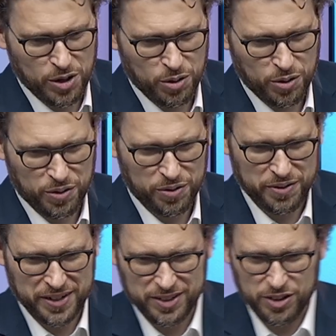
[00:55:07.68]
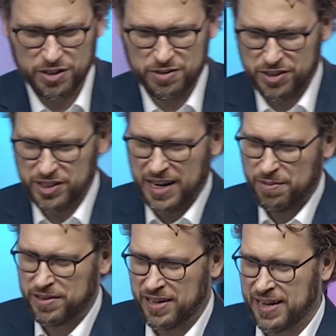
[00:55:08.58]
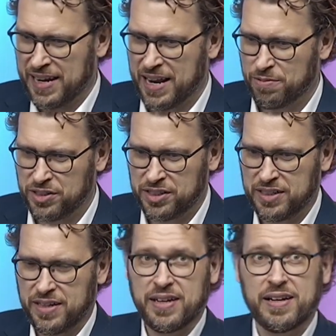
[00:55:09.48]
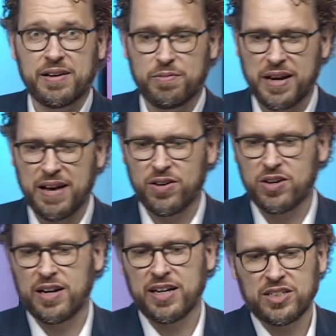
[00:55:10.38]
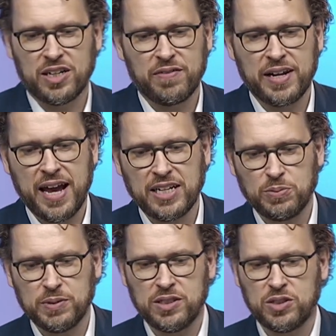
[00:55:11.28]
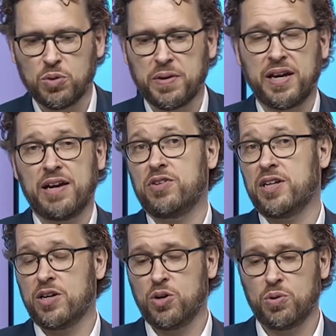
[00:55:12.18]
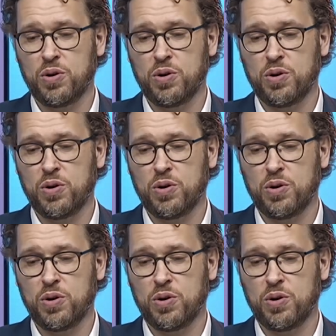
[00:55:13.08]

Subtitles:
code authoring? So just like with the AL language, we have a collection of enhancements to make everyday code